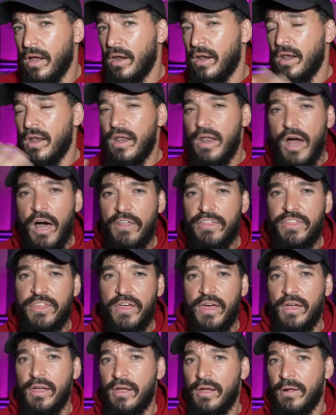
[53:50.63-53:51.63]

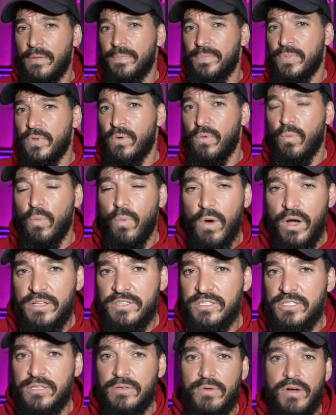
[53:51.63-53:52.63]
Nothing
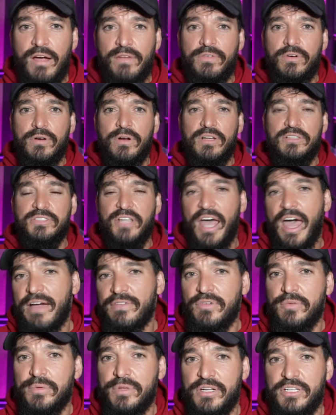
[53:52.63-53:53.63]
whatsoever has
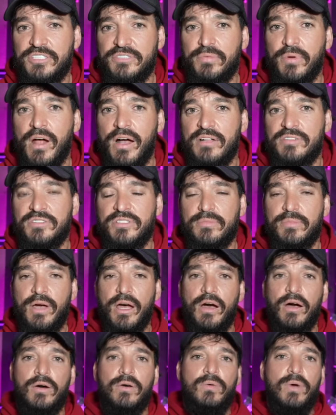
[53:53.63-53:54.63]
ever been expressed
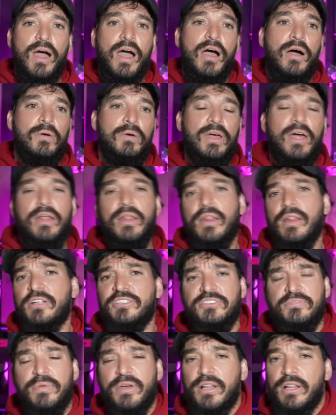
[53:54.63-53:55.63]
about, wow, yeah,
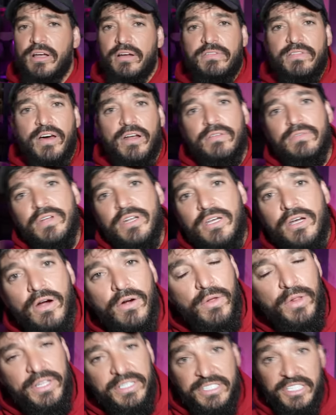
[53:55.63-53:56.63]
let's make, like, a final video,
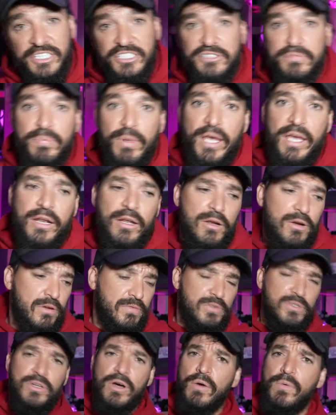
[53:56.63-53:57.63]
or let's explain it, or
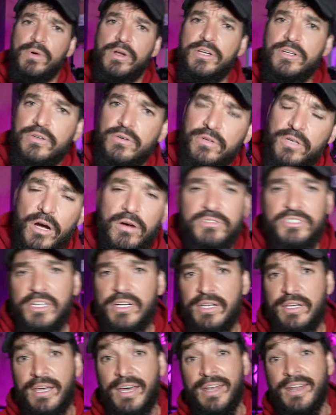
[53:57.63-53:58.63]
if you don't want to do a ghost
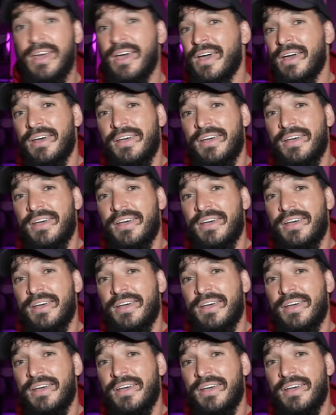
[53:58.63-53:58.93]
hunt again.